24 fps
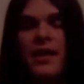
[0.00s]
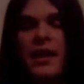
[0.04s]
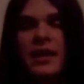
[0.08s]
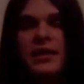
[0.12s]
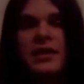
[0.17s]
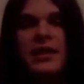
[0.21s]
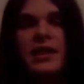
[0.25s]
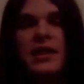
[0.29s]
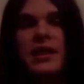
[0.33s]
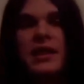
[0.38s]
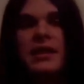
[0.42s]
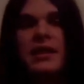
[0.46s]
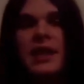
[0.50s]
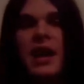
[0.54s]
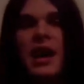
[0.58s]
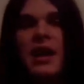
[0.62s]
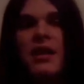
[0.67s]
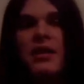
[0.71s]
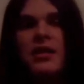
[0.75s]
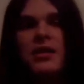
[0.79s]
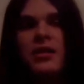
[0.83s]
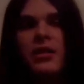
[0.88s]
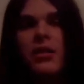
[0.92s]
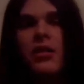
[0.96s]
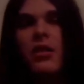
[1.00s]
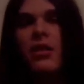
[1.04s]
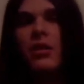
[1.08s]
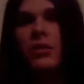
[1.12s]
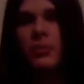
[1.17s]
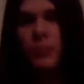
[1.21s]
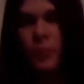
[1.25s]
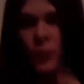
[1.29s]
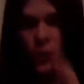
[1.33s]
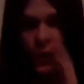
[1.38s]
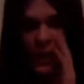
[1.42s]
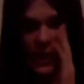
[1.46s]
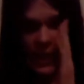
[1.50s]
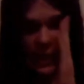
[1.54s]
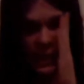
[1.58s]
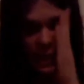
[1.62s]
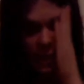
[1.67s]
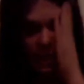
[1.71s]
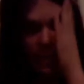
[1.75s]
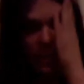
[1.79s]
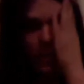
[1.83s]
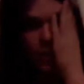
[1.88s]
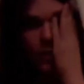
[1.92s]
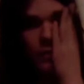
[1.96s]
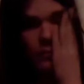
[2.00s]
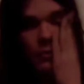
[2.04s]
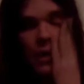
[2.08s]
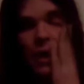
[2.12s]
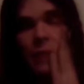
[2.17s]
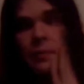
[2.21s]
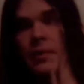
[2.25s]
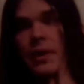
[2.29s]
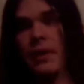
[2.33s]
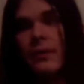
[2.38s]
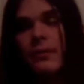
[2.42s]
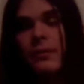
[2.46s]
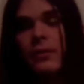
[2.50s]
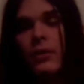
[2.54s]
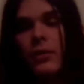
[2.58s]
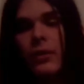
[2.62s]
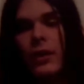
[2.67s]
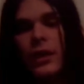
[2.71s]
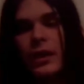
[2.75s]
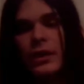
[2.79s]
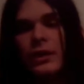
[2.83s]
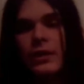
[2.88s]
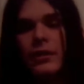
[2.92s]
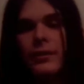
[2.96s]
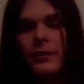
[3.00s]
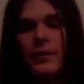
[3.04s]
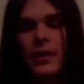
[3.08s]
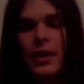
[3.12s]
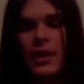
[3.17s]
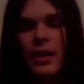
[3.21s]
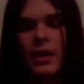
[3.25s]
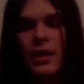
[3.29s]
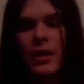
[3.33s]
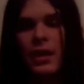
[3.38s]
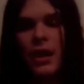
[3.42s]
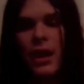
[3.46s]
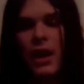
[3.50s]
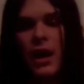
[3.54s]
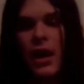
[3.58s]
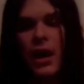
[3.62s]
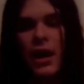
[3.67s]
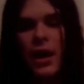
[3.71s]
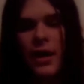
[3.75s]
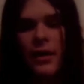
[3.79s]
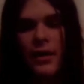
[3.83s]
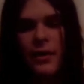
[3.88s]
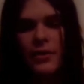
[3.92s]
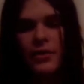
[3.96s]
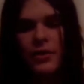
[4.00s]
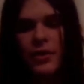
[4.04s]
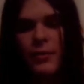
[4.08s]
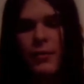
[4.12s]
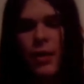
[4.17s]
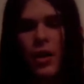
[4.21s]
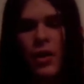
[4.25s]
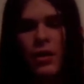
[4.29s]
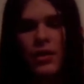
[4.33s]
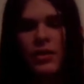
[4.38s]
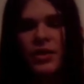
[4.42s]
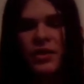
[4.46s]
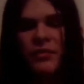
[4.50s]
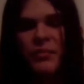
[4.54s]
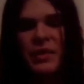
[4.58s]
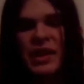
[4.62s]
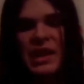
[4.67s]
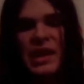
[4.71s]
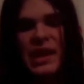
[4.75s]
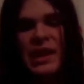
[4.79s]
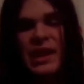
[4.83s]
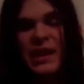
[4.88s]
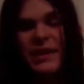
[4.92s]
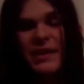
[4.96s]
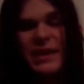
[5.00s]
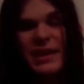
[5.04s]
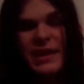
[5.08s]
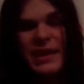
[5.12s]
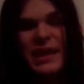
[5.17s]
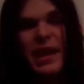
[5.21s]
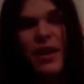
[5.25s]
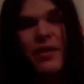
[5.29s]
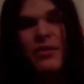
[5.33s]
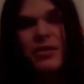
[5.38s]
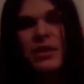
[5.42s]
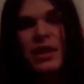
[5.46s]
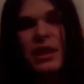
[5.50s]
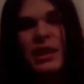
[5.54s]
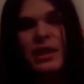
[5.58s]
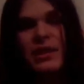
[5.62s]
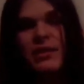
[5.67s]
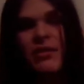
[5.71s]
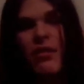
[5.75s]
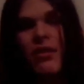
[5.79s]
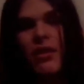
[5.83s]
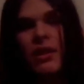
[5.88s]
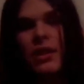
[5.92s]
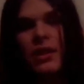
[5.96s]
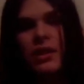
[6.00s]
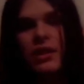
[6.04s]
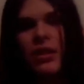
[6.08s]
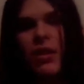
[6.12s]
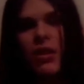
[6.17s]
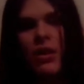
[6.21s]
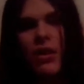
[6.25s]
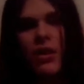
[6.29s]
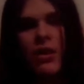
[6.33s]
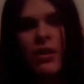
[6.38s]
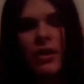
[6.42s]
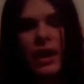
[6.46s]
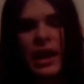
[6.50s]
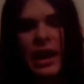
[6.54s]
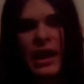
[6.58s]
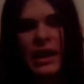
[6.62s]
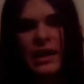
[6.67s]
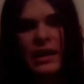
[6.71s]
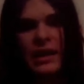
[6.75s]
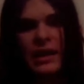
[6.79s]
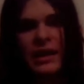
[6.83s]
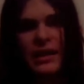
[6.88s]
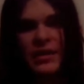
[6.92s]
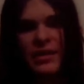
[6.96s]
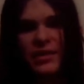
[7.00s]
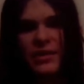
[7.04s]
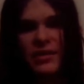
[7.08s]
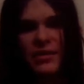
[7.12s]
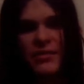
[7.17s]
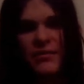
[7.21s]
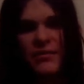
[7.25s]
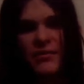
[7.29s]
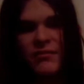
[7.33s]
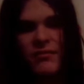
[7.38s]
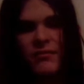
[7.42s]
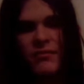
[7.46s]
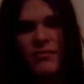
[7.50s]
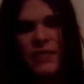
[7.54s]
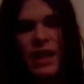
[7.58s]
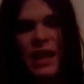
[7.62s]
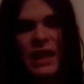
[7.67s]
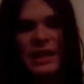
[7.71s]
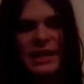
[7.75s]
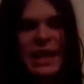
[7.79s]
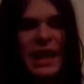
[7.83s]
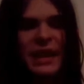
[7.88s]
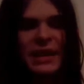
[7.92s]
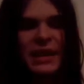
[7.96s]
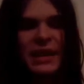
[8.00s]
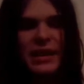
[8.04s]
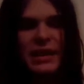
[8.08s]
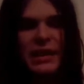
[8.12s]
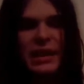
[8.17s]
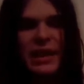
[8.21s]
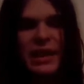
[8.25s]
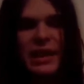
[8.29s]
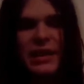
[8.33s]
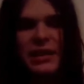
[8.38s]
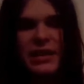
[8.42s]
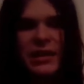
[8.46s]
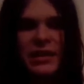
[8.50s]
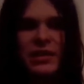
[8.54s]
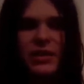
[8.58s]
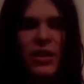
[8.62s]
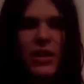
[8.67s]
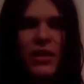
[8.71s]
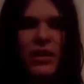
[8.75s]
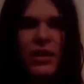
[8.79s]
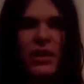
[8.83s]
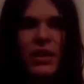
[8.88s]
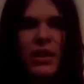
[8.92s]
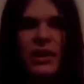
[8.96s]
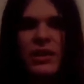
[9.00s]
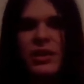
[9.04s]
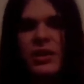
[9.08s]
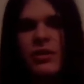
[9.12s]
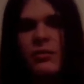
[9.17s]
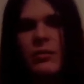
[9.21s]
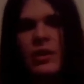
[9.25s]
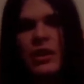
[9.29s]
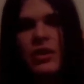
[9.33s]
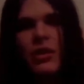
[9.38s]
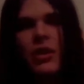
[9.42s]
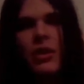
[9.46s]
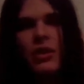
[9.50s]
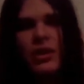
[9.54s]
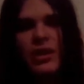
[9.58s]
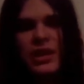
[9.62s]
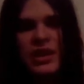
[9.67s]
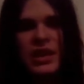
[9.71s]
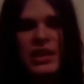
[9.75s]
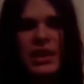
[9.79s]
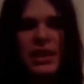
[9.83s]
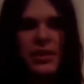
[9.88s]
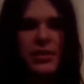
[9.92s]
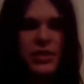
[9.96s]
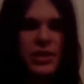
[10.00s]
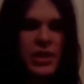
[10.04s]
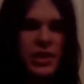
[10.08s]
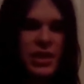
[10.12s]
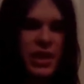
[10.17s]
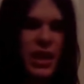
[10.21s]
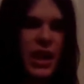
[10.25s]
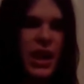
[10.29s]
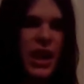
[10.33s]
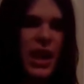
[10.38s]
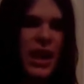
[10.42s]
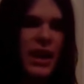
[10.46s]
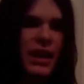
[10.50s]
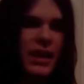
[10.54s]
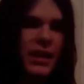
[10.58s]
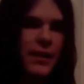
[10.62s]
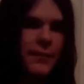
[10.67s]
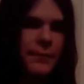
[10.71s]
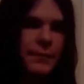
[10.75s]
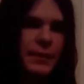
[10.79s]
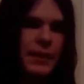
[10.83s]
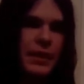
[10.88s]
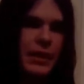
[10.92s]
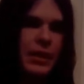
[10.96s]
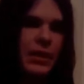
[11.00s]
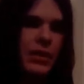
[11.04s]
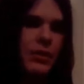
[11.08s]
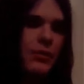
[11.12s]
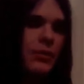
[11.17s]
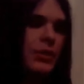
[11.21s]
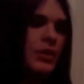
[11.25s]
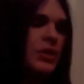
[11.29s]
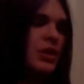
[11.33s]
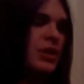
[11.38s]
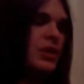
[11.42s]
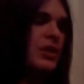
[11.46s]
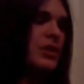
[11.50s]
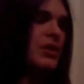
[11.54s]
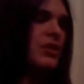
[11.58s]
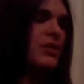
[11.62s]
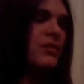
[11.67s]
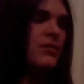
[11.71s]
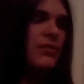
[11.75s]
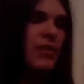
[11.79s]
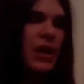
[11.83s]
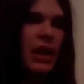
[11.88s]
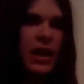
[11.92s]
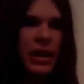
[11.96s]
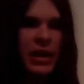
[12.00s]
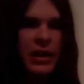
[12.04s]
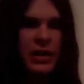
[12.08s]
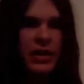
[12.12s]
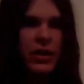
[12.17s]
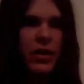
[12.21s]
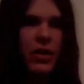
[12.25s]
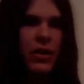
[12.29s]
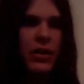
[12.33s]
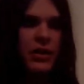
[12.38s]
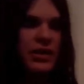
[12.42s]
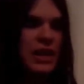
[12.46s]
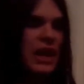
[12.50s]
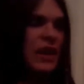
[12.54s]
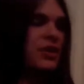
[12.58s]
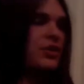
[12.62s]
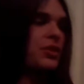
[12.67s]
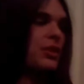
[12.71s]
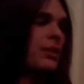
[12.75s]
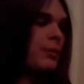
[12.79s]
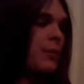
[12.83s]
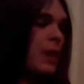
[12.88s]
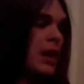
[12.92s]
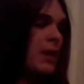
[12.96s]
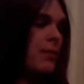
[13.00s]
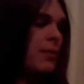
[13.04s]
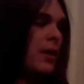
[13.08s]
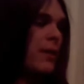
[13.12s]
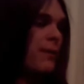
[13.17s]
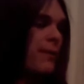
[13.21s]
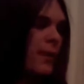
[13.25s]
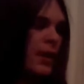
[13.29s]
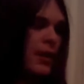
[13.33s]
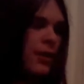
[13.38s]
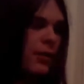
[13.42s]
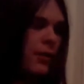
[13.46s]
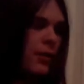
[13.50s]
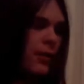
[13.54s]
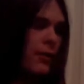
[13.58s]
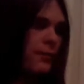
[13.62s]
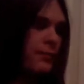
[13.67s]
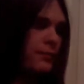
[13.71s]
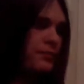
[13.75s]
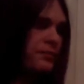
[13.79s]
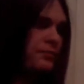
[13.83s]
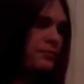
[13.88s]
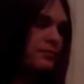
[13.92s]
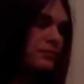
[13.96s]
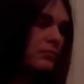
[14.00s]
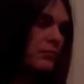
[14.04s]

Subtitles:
And that's the entire song, Breathe, by Pink Floyd. There's a part at the beginning that sounds like it's on a guitar. It technically is. It's on an instrument called a steel slide, which is a guitar. It's actually made by Fender,